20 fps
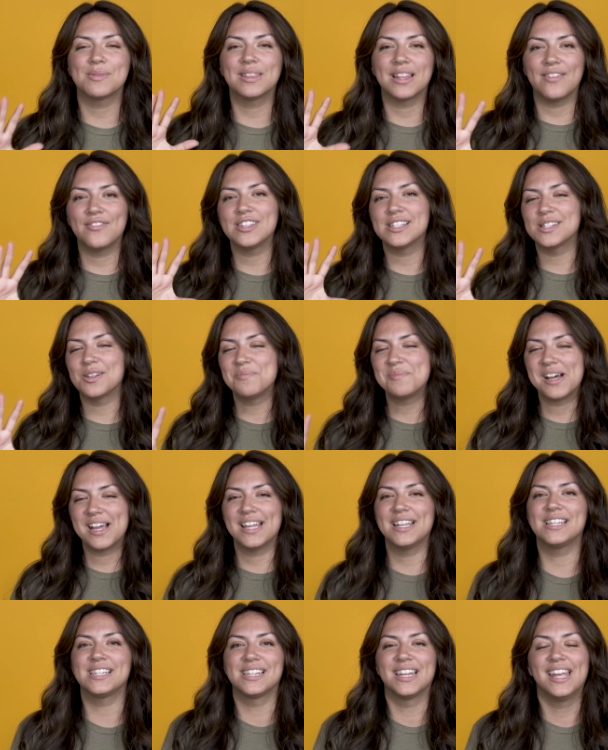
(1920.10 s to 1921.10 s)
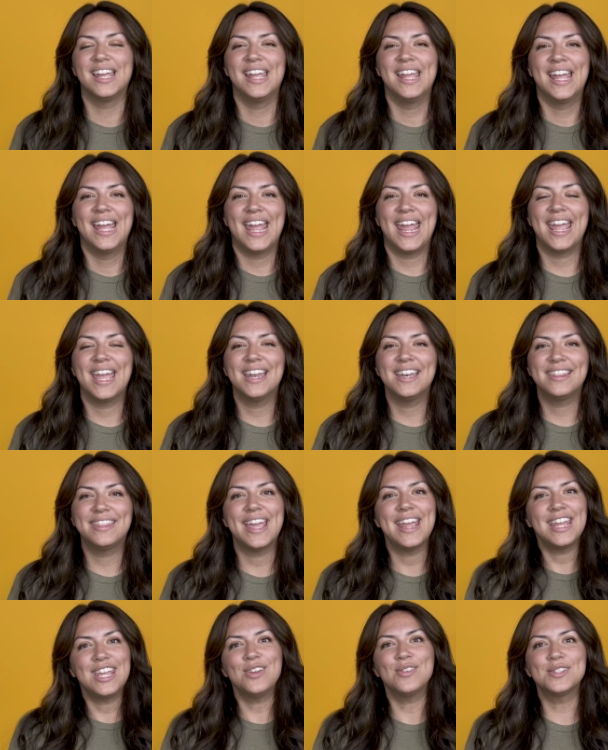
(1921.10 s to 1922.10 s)
We love you so much. And
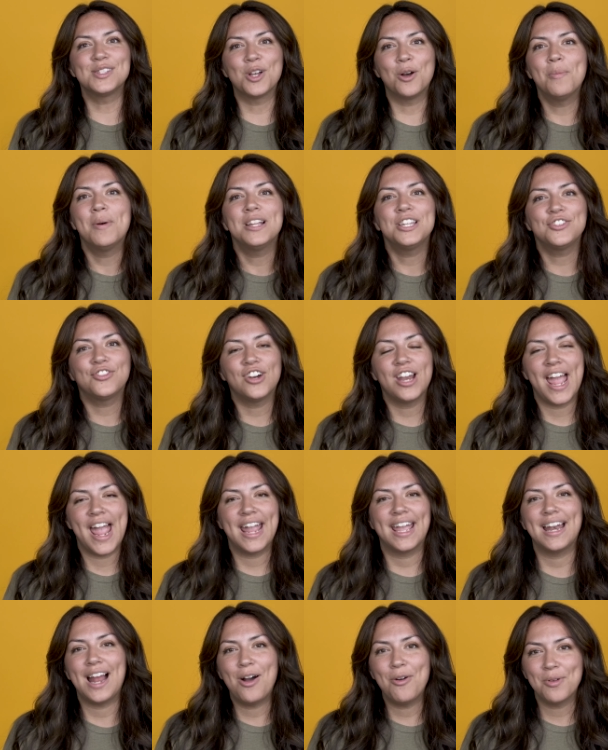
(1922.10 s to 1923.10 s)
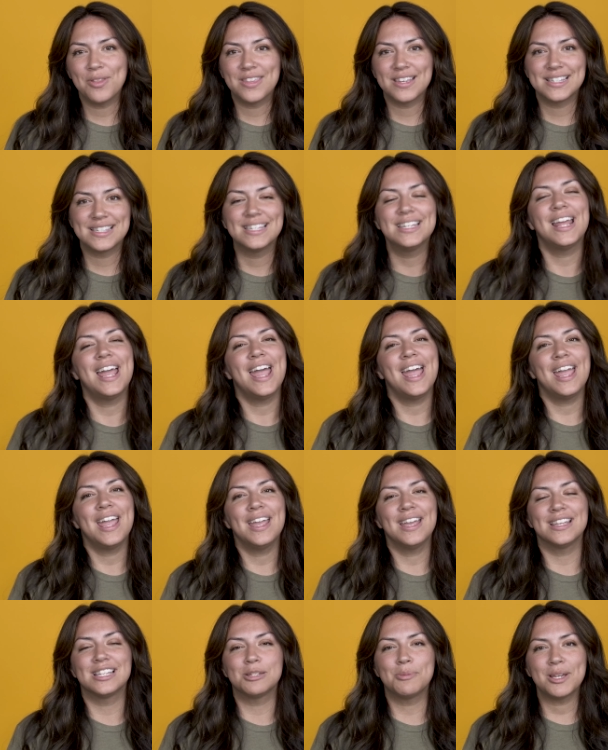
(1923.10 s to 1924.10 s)
thank you so much for hanging out with us
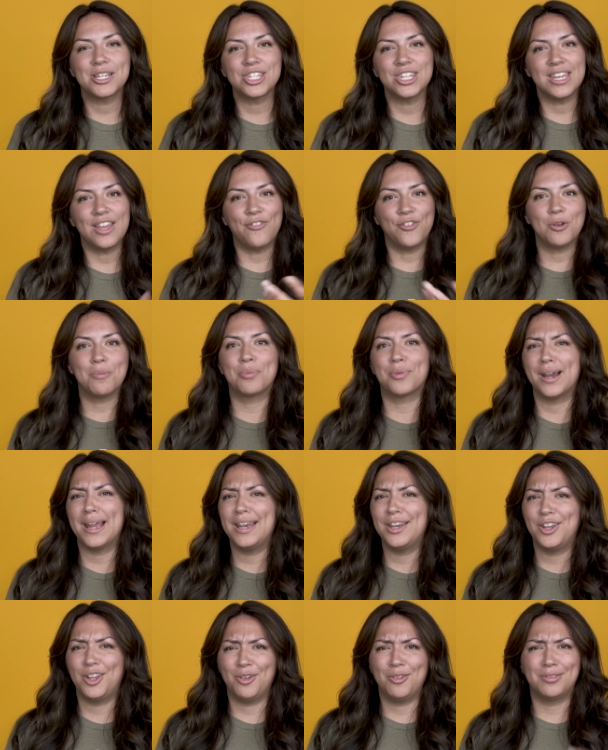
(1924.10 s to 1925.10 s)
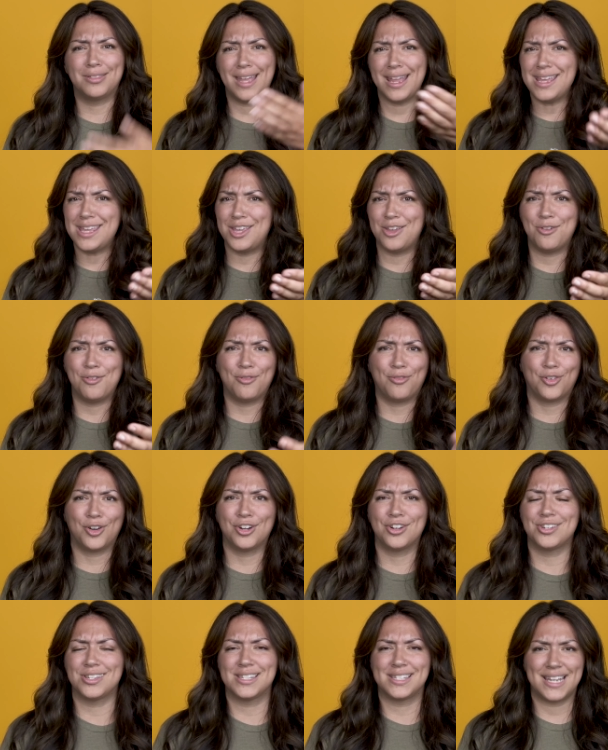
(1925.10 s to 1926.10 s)
today, especially if you're brand new. Thank you
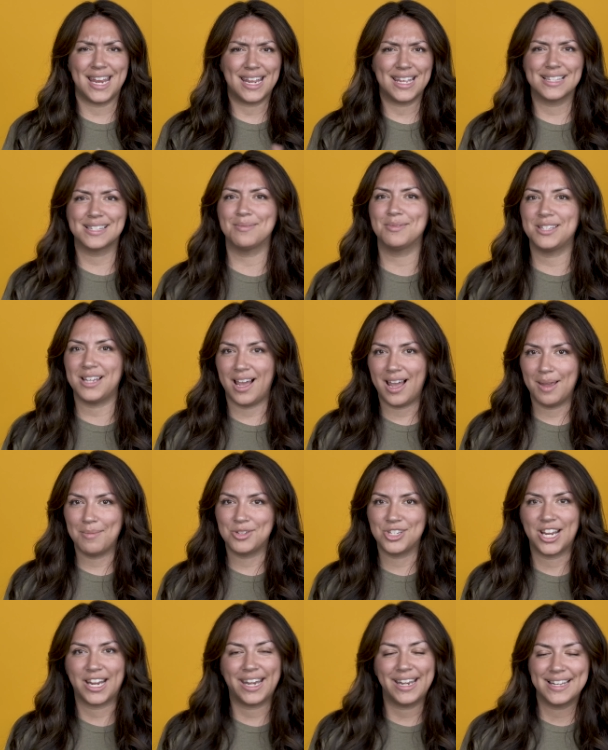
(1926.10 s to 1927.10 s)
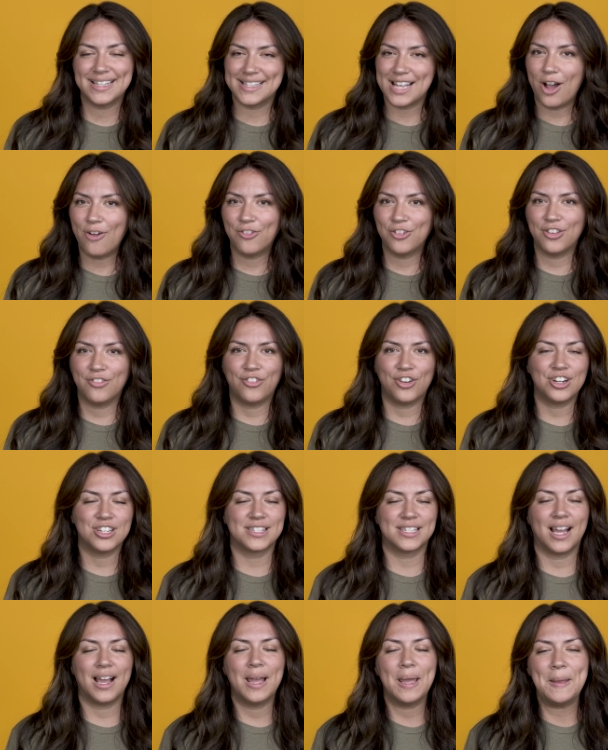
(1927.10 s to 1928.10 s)
for just taking some time, checking us out for the
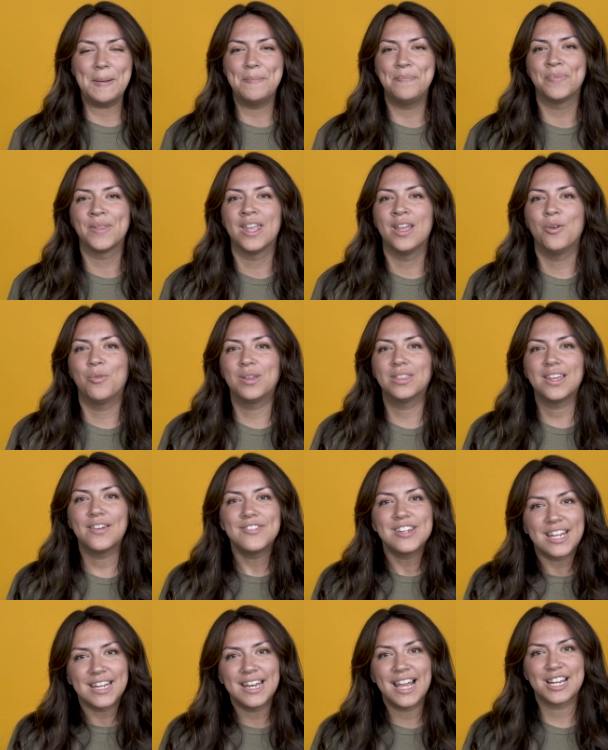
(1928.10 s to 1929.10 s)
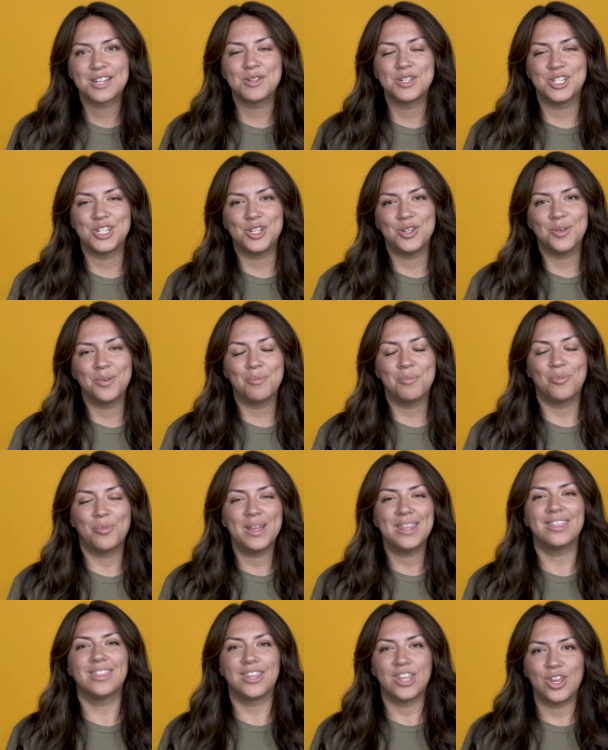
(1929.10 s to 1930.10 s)
first time. We'd love to connect with you,
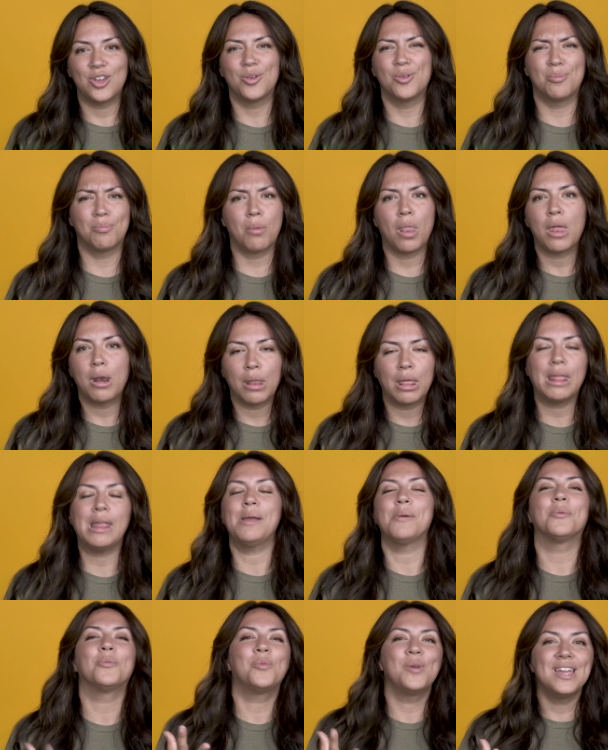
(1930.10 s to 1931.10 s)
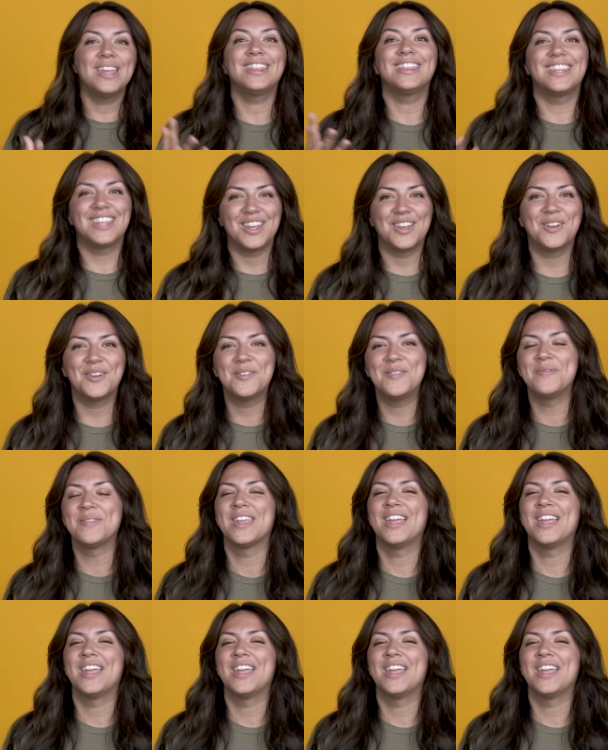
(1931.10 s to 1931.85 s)
with you, blah, blah, with you.